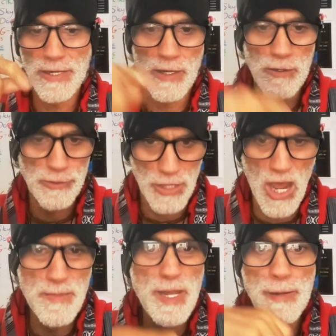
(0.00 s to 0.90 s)
I'll time
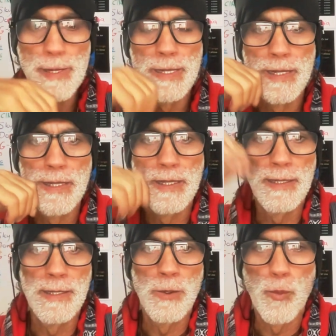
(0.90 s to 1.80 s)
it.
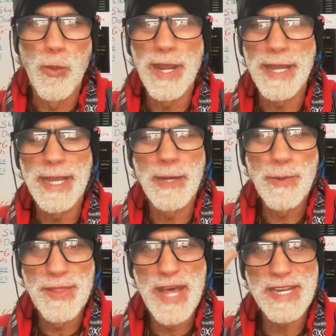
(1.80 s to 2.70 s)
Where,
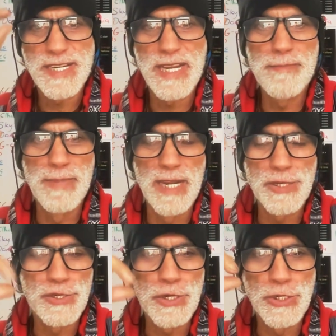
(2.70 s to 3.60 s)
with that 10 minutes,
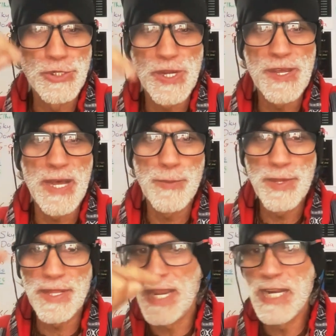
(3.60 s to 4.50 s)
you can share that with
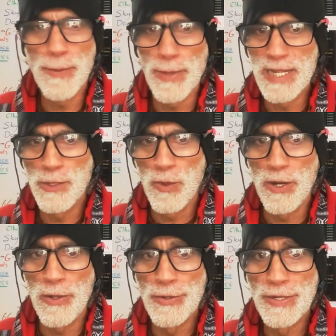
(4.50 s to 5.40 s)
anyone in the
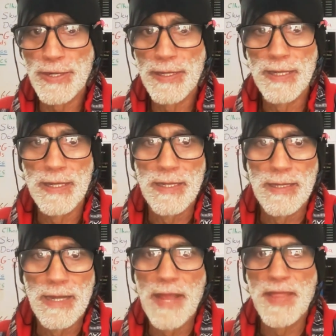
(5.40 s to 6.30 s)
world,
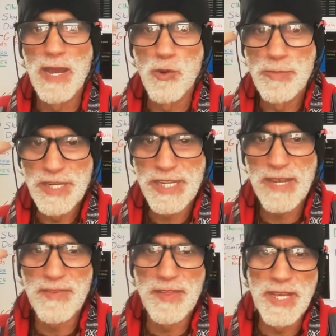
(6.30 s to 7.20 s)
and there will be
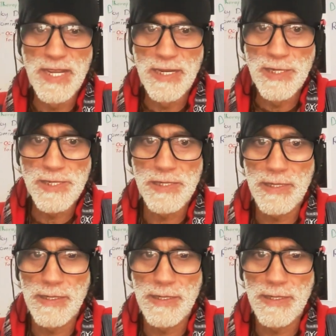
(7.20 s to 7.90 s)
7 things.